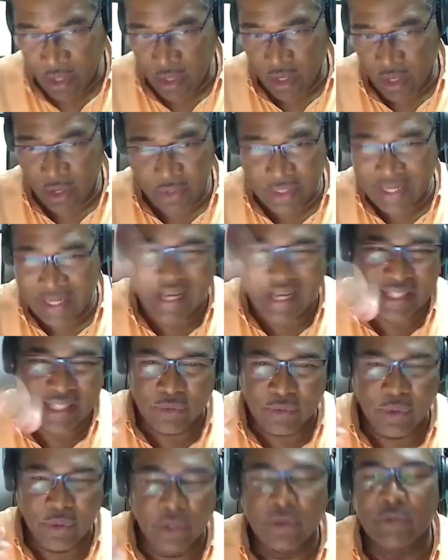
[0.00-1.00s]
or the
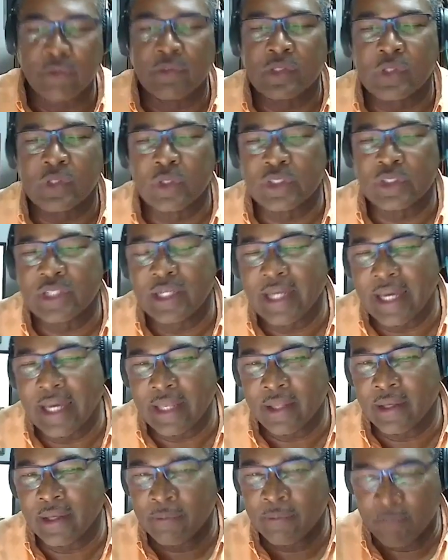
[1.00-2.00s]
last rung of the social
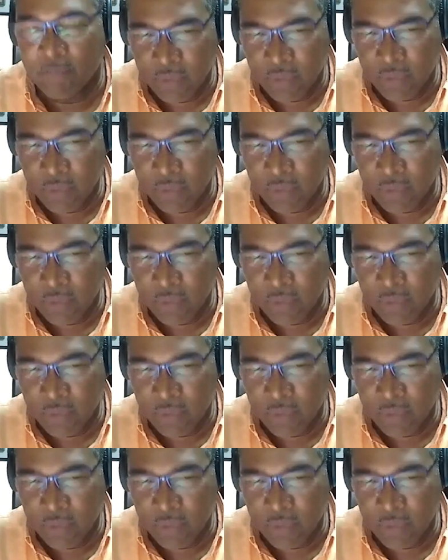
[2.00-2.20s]
ladder.